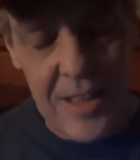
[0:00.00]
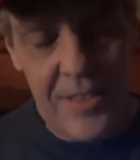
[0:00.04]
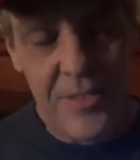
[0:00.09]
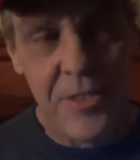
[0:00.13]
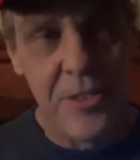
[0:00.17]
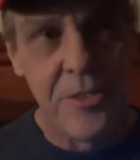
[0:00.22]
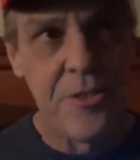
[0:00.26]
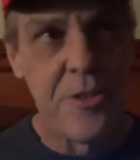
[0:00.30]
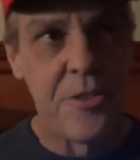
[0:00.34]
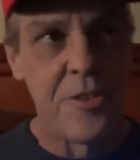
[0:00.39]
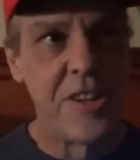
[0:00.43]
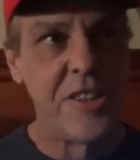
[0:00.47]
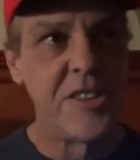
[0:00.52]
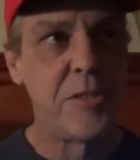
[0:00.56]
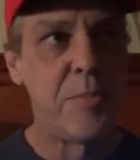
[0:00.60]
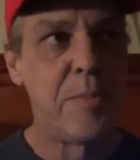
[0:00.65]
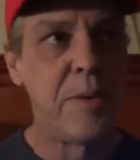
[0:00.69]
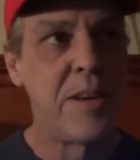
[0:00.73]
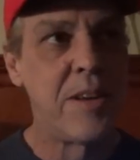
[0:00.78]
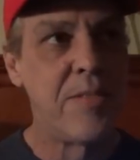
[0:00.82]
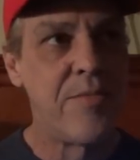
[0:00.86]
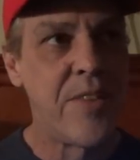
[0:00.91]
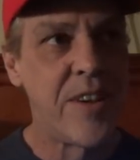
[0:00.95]
there needs to
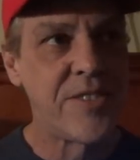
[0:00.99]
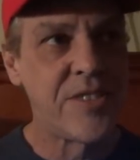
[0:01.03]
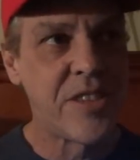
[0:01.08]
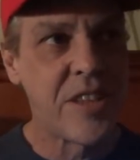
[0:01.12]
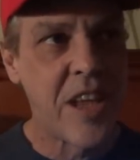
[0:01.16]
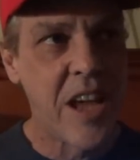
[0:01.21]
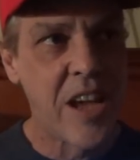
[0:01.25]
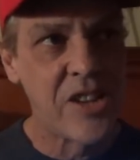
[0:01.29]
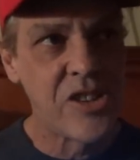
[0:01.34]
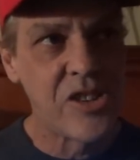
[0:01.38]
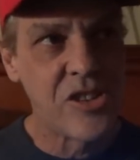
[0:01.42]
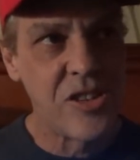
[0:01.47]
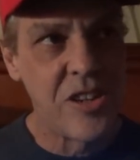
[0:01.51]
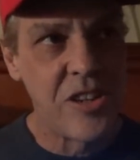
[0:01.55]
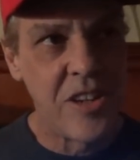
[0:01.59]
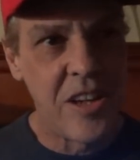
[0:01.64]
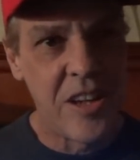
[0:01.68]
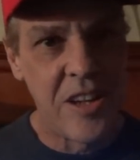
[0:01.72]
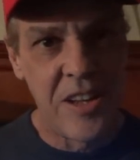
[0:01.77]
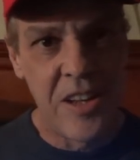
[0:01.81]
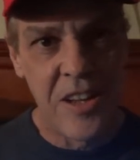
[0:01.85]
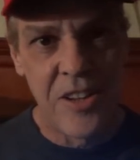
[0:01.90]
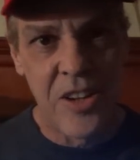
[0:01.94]
be an investigation
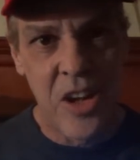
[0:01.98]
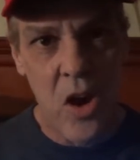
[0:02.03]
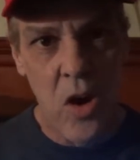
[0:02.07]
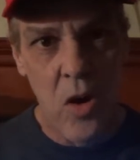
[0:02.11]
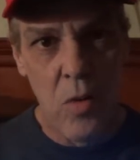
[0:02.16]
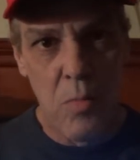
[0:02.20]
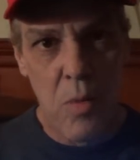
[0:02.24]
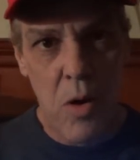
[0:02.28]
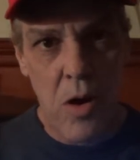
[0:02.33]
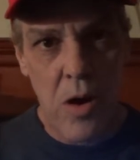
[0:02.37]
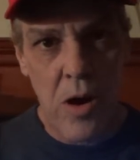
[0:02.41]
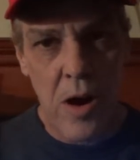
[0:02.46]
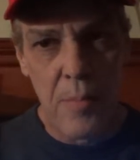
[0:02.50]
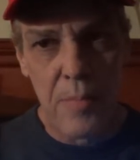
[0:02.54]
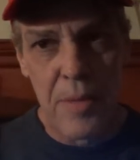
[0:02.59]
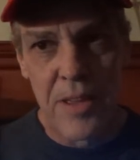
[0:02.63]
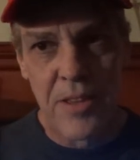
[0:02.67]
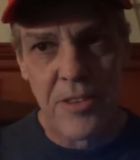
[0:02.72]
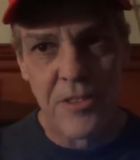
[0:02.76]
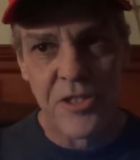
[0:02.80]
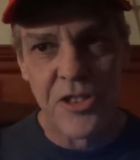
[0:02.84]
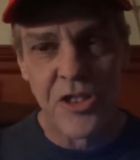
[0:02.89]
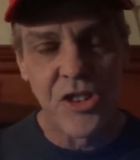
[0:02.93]
into Omar. I
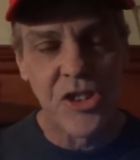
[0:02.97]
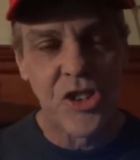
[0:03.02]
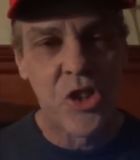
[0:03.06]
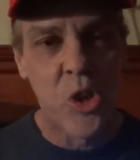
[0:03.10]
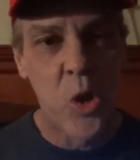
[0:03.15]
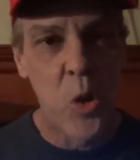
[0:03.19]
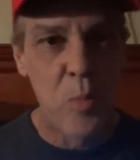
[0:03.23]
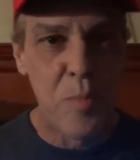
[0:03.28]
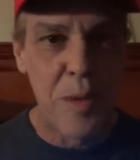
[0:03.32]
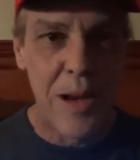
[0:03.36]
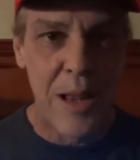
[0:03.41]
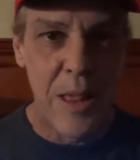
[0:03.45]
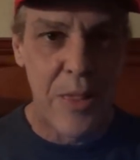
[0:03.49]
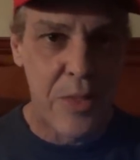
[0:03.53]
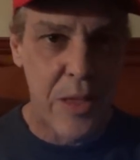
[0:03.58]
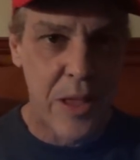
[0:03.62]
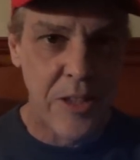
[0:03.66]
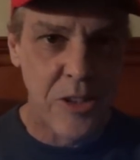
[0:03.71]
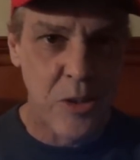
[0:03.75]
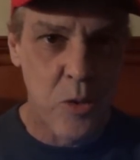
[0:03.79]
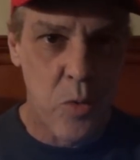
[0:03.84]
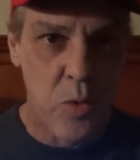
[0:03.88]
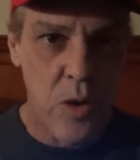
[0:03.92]
mean, there's just too many
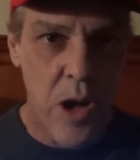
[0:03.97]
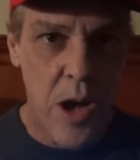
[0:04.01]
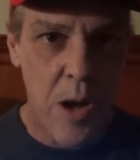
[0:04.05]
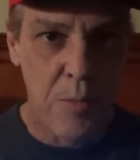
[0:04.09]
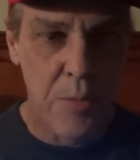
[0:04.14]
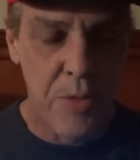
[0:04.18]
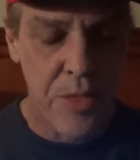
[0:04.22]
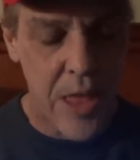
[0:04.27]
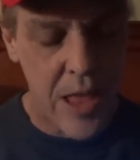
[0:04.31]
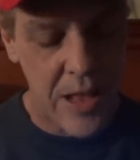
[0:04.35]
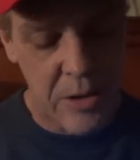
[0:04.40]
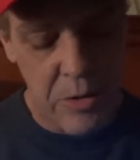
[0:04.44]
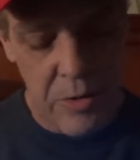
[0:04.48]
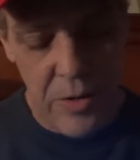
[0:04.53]
things going on with that